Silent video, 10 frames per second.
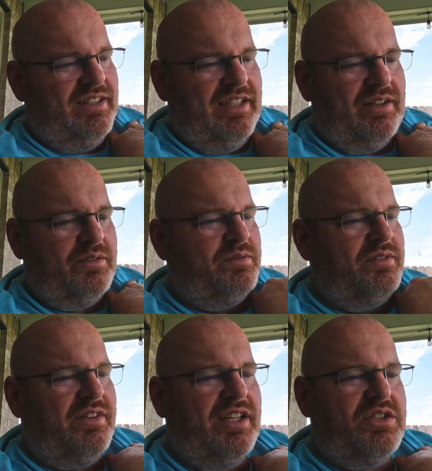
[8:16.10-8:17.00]
you know,
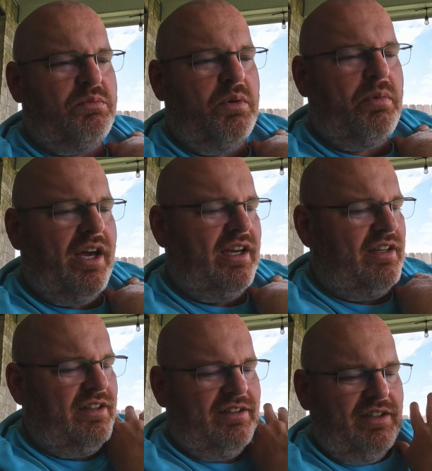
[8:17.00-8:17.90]
things will be
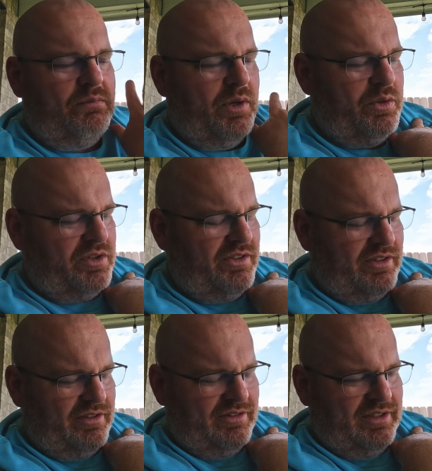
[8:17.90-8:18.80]
back in
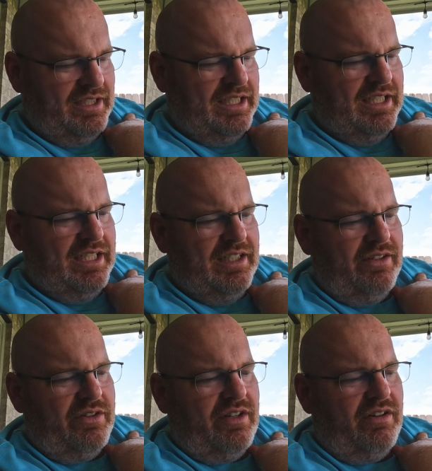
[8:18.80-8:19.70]
motion.
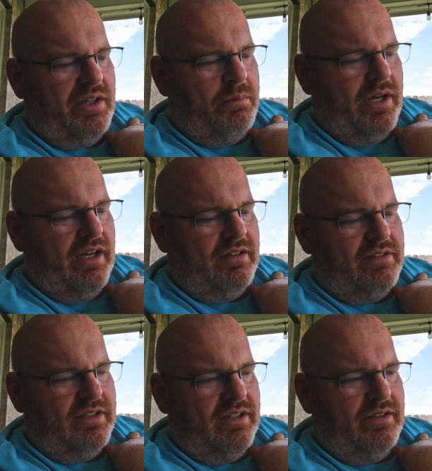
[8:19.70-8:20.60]
They're talking
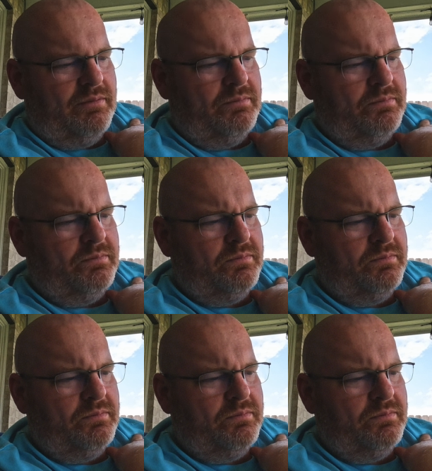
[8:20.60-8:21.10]
about. Um,